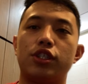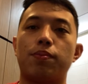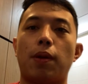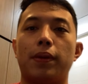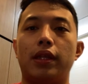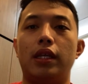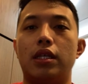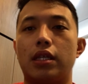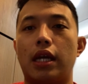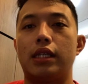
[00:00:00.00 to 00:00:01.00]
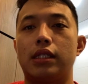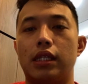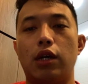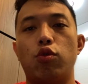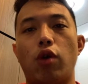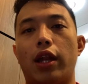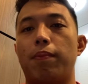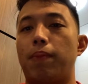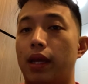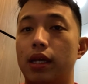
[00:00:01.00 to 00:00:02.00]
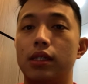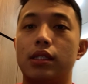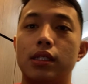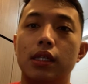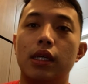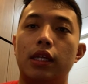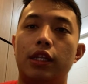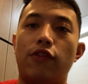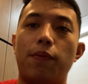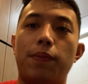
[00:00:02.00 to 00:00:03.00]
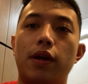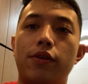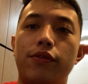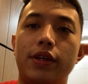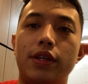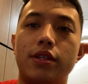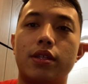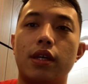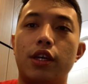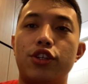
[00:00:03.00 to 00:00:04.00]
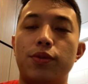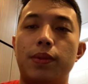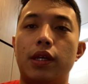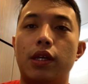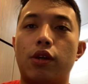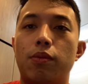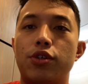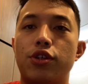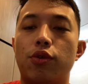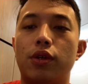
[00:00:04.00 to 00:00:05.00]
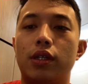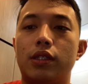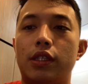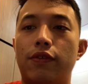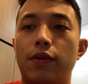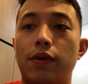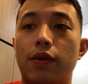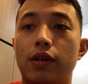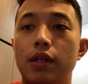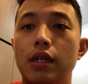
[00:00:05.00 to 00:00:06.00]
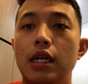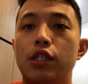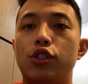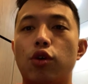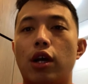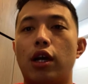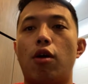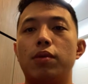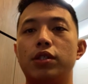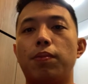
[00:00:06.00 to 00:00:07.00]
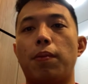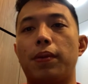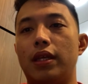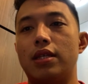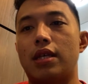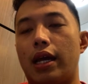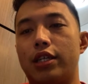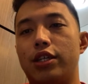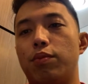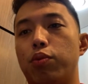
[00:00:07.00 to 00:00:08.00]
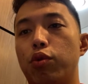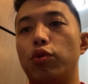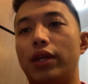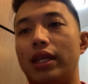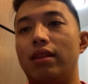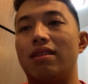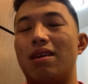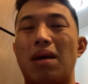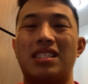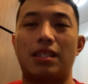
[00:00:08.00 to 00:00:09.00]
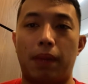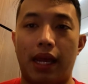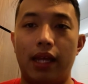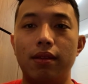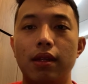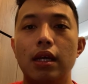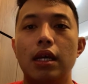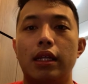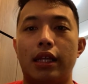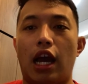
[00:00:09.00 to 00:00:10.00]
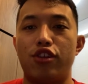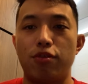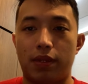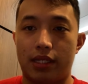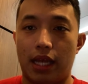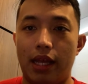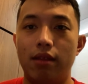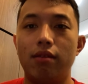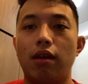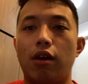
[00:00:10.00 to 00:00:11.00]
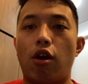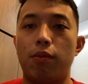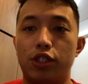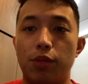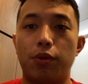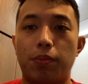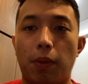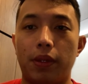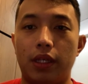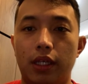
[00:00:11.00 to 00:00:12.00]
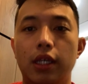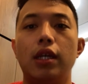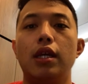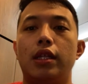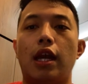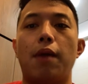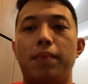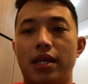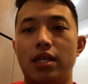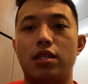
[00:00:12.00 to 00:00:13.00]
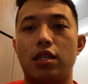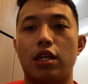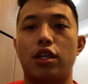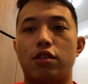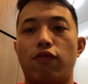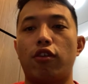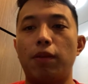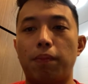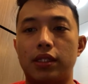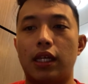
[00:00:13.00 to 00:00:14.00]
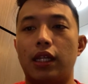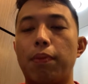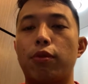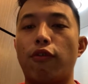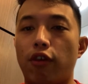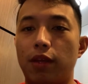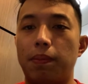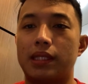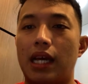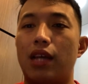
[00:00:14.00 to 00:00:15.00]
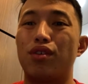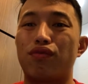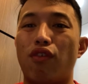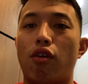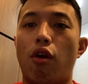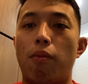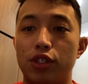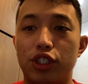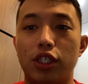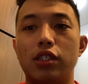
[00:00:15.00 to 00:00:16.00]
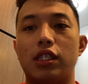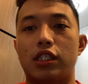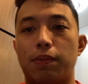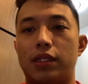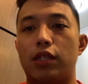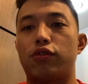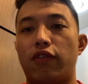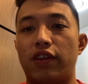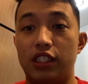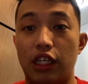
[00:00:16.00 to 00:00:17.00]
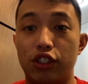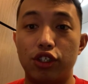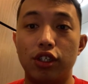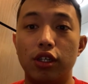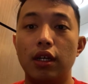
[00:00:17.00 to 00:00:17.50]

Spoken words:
properties, guys. Who are the players? Developer, REITs, HDB, commercial owners, developer. So commercial properties are actually blue in the master plan. They're 100% commercial property. They are mixed, such as 40%, up to 40% are used for commercial, 60% used for residential.